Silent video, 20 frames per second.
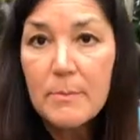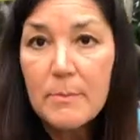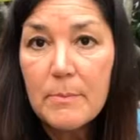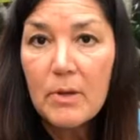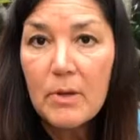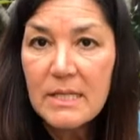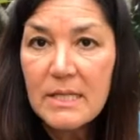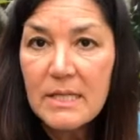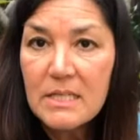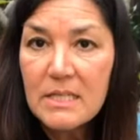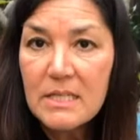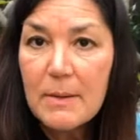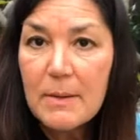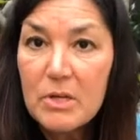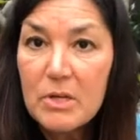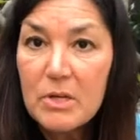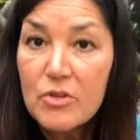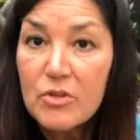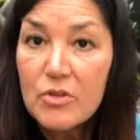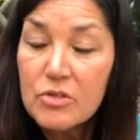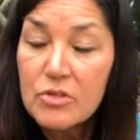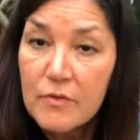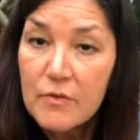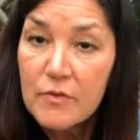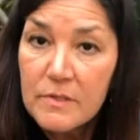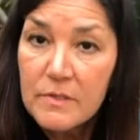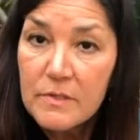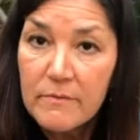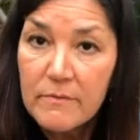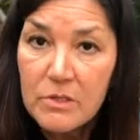be planted up near the
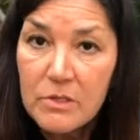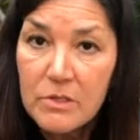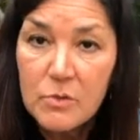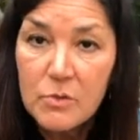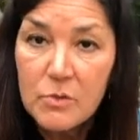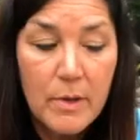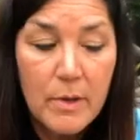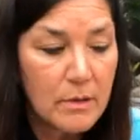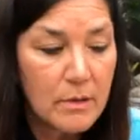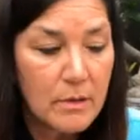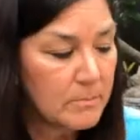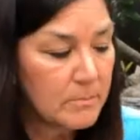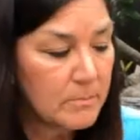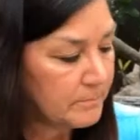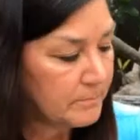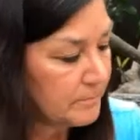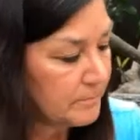surface of the soil.